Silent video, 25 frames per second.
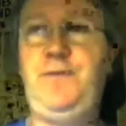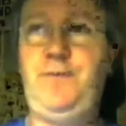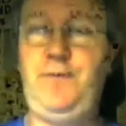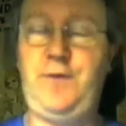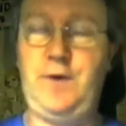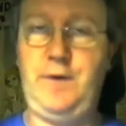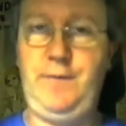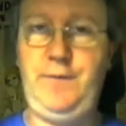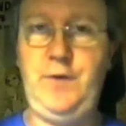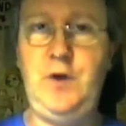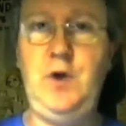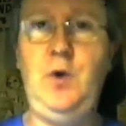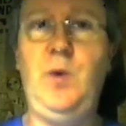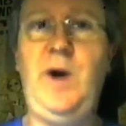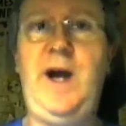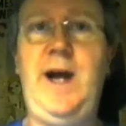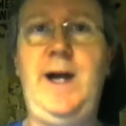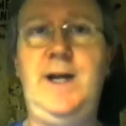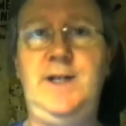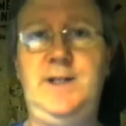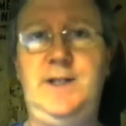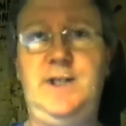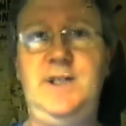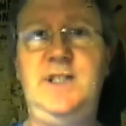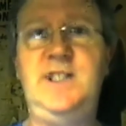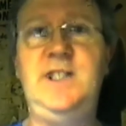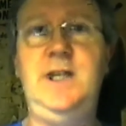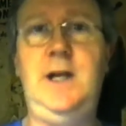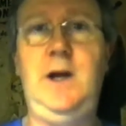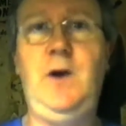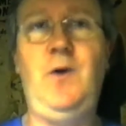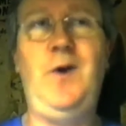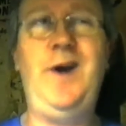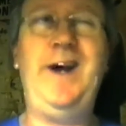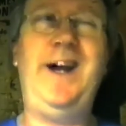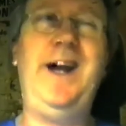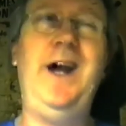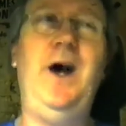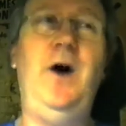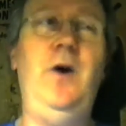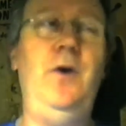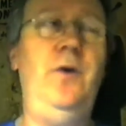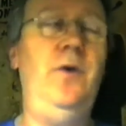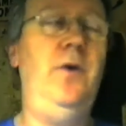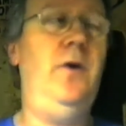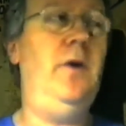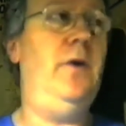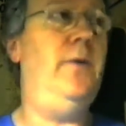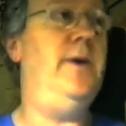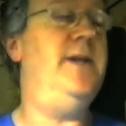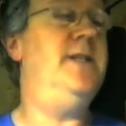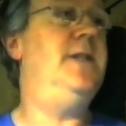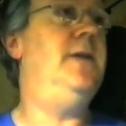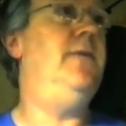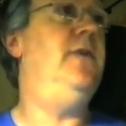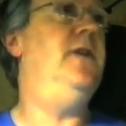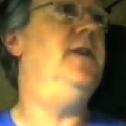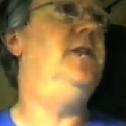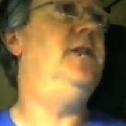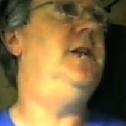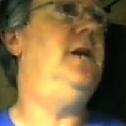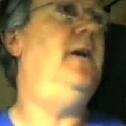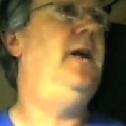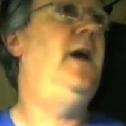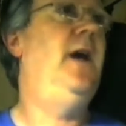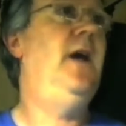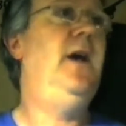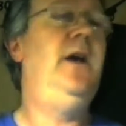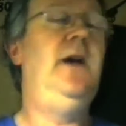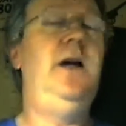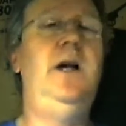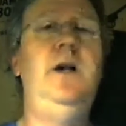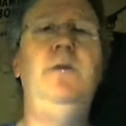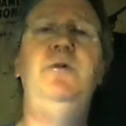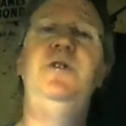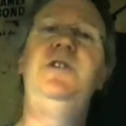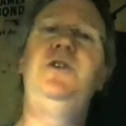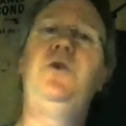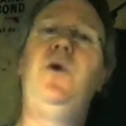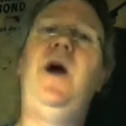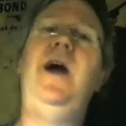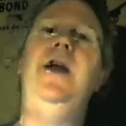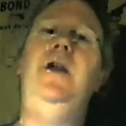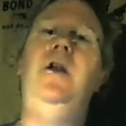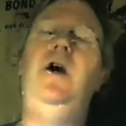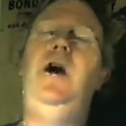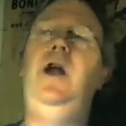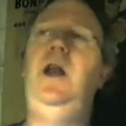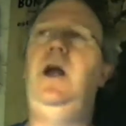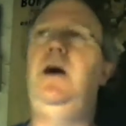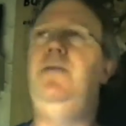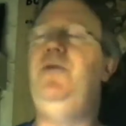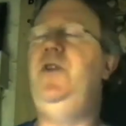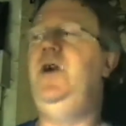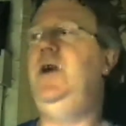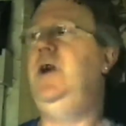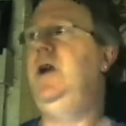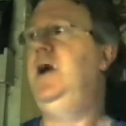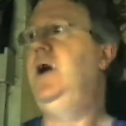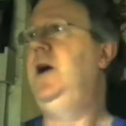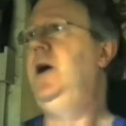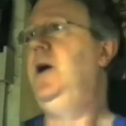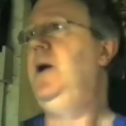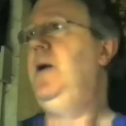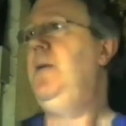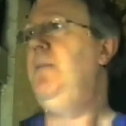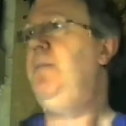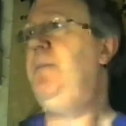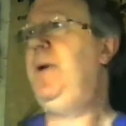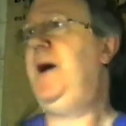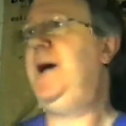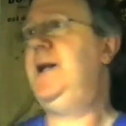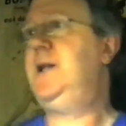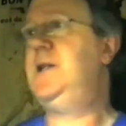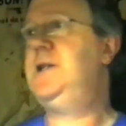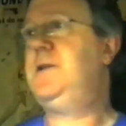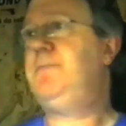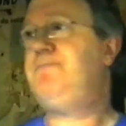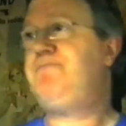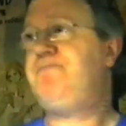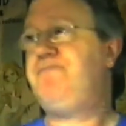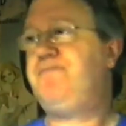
for a few hours to see how I go and all the rest of it. So, and it was great. I loved it. But